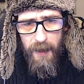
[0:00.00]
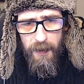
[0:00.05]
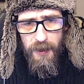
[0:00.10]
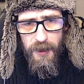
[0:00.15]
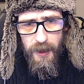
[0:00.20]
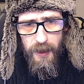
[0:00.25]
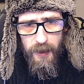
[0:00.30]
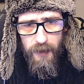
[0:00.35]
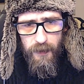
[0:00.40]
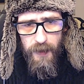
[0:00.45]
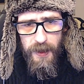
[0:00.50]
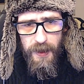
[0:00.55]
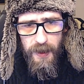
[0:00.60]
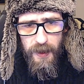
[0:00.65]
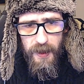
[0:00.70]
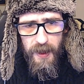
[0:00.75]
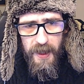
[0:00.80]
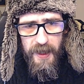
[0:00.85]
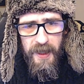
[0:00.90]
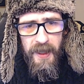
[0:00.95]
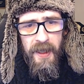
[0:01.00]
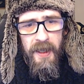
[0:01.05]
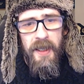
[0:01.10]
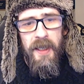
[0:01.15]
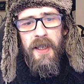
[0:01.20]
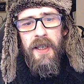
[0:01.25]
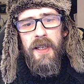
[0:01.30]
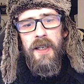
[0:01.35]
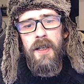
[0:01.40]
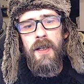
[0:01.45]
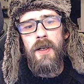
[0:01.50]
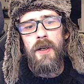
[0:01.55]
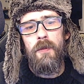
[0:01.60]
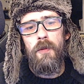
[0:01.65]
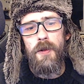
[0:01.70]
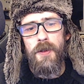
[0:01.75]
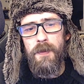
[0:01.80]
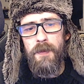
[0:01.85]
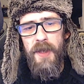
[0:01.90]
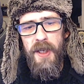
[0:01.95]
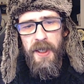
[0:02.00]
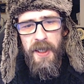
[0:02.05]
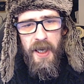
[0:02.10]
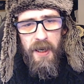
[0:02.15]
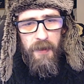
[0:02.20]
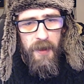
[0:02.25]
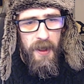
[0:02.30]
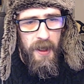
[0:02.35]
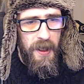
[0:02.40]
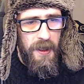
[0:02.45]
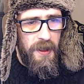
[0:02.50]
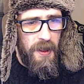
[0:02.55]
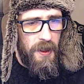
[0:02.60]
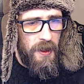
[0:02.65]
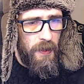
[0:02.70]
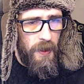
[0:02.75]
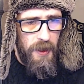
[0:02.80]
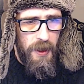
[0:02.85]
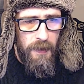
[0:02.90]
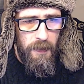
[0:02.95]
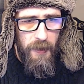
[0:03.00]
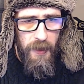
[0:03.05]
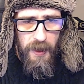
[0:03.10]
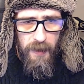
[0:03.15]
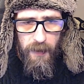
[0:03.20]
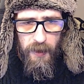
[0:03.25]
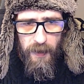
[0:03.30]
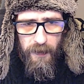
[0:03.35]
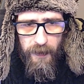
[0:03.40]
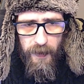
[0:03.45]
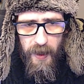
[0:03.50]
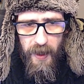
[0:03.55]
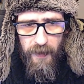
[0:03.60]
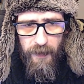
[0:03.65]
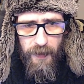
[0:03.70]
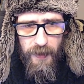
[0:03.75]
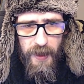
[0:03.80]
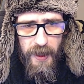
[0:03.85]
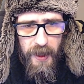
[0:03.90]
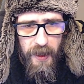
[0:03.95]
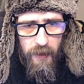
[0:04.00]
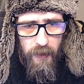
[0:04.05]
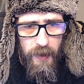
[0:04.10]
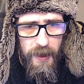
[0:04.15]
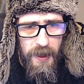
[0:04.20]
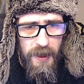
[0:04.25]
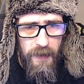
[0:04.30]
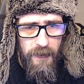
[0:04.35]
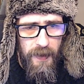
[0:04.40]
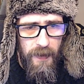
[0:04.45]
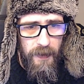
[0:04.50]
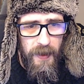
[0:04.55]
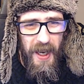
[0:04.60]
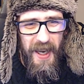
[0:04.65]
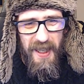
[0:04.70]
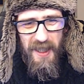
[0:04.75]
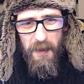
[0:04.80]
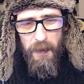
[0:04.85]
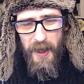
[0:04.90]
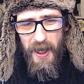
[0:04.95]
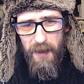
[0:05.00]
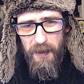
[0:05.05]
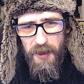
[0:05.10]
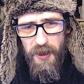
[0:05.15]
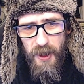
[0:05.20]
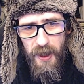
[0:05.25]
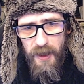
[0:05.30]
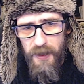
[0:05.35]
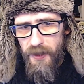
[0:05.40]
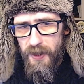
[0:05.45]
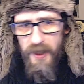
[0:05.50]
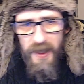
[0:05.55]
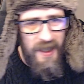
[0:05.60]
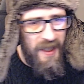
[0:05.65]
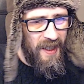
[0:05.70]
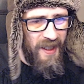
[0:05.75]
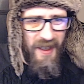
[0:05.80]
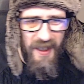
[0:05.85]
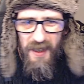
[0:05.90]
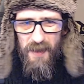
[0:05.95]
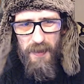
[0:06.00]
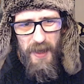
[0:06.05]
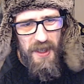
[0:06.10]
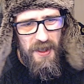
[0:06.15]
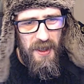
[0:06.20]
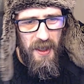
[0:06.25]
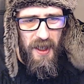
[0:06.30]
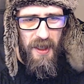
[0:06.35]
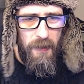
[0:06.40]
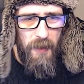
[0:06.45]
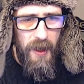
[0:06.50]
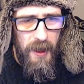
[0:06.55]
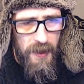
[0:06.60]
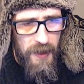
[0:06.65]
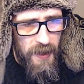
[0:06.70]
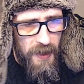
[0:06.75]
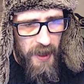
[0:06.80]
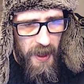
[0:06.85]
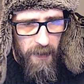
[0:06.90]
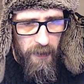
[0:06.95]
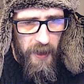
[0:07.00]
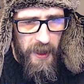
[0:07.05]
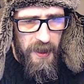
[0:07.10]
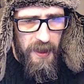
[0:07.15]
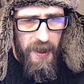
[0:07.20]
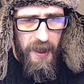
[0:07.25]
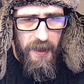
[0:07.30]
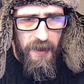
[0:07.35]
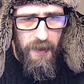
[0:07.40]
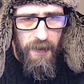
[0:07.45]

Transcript: charge recently wasn't being calculated, so I just put in a modifier for the increased if you've gained a power charge. Basically works the same way to get